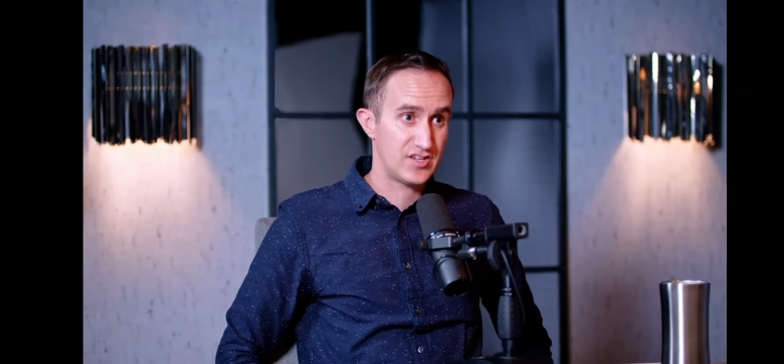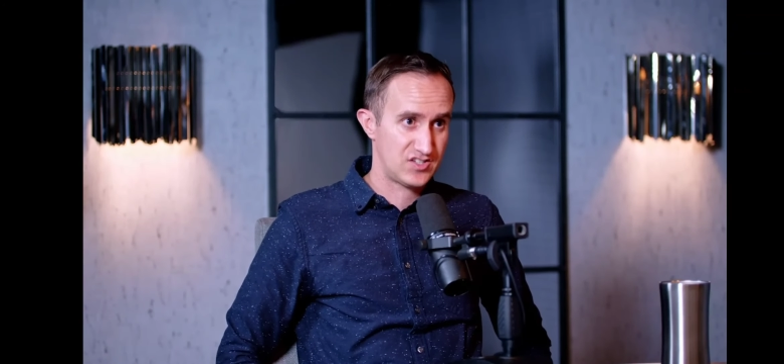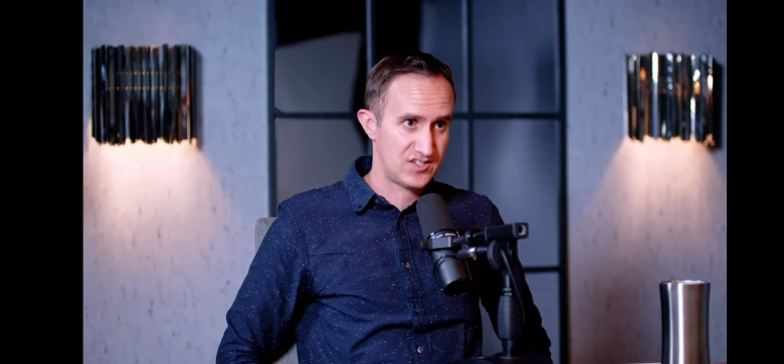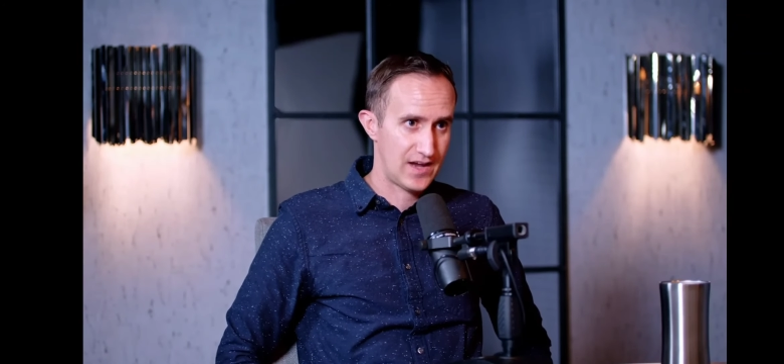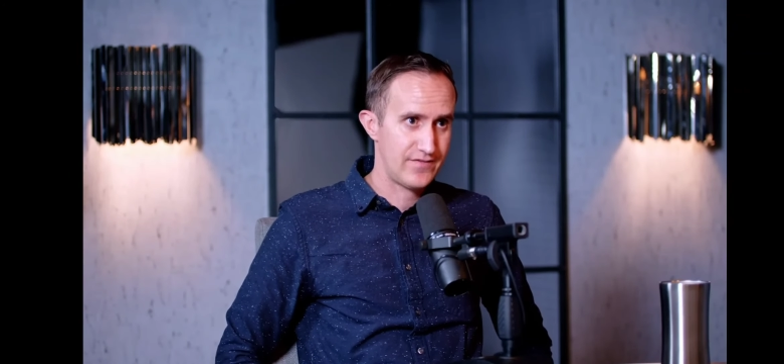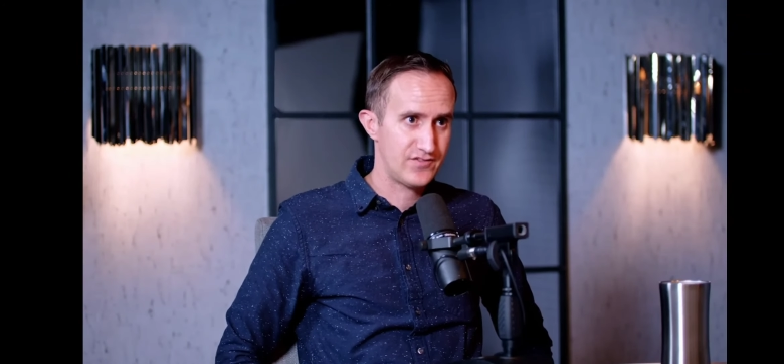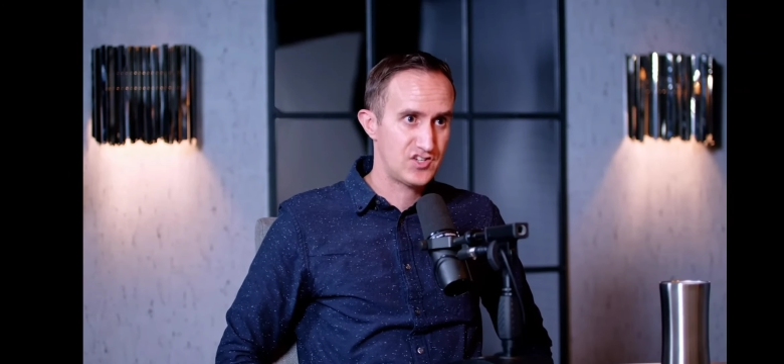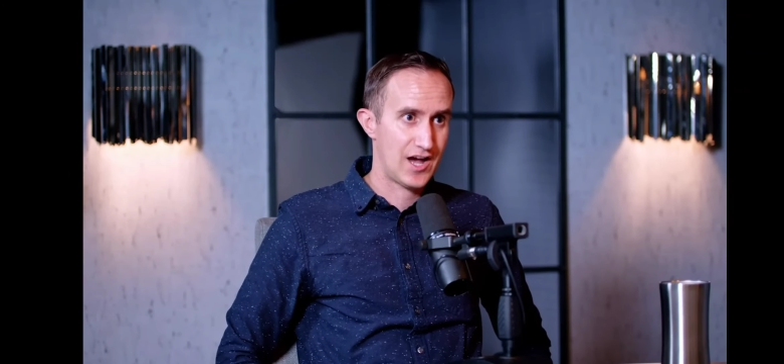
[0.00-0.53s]
the
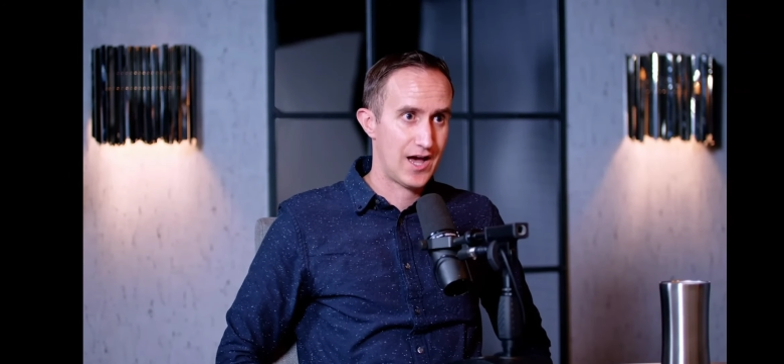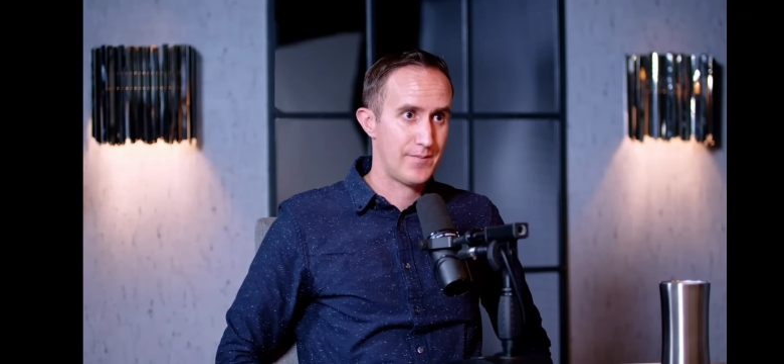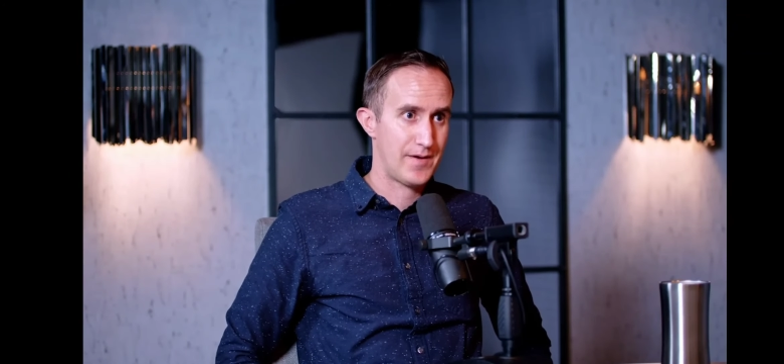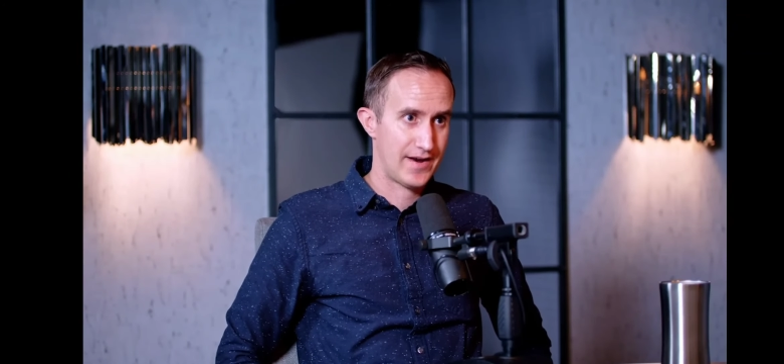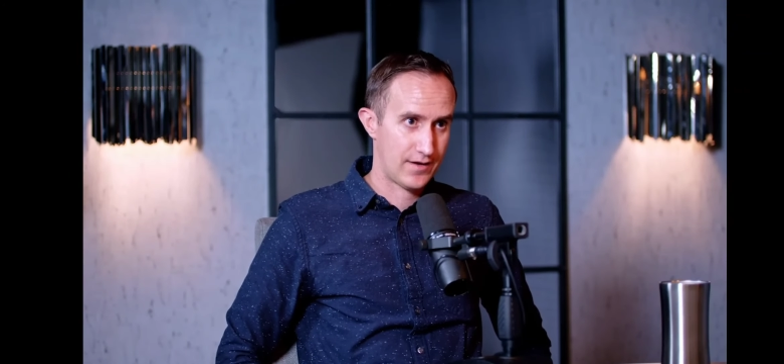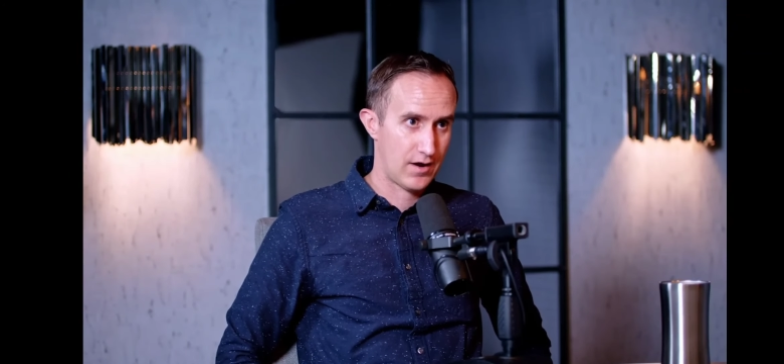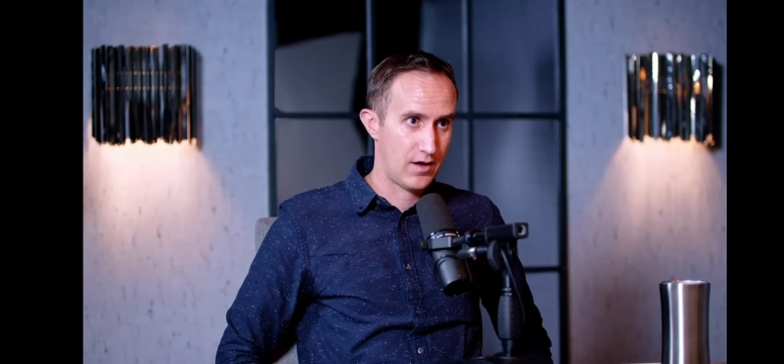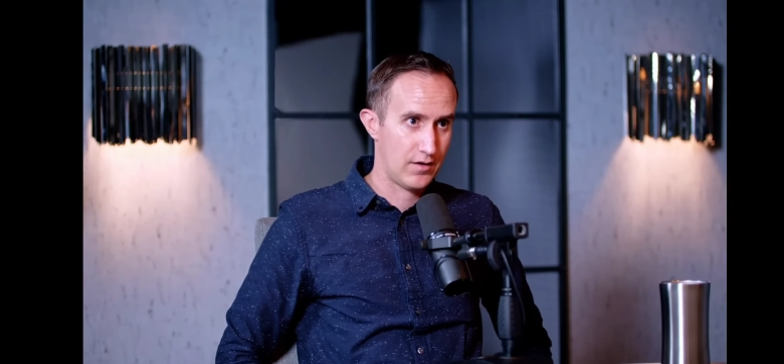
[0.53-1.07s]
safe job
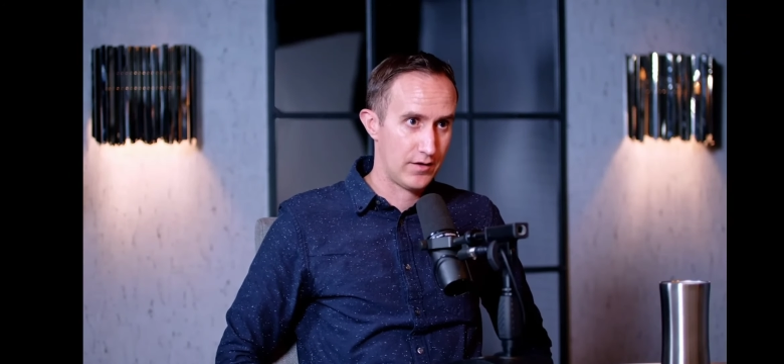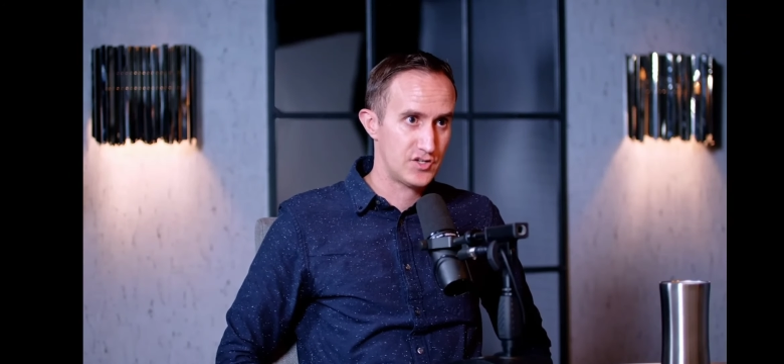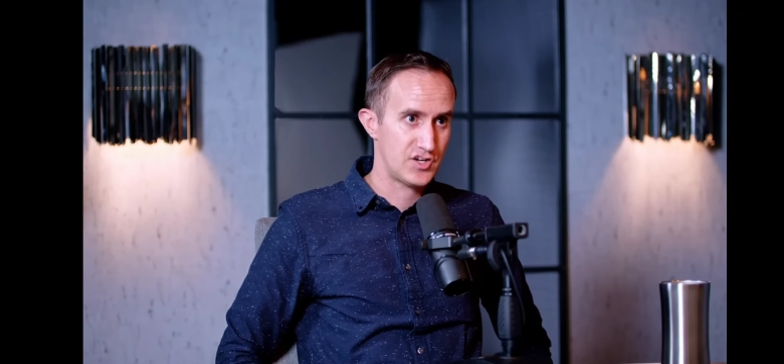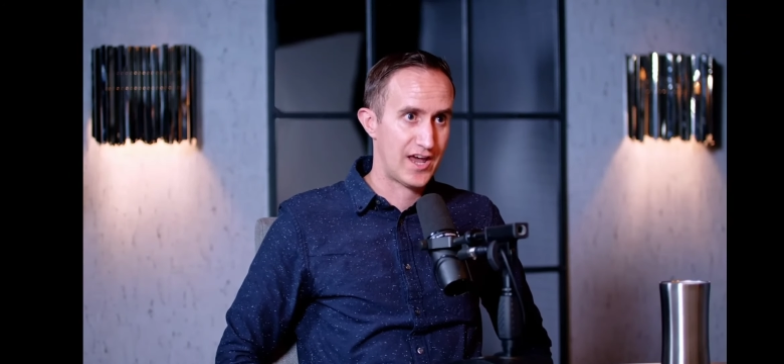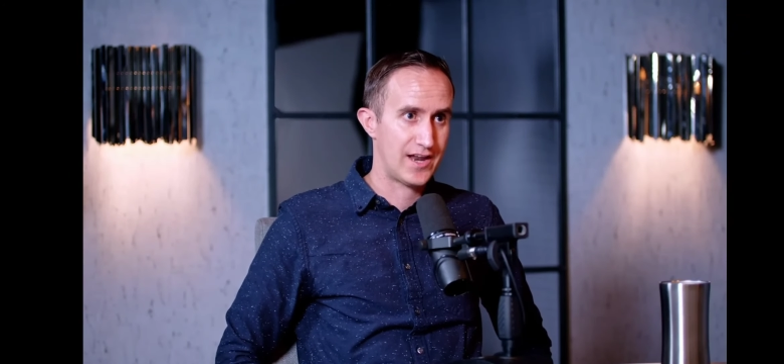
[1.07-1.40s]
out of college,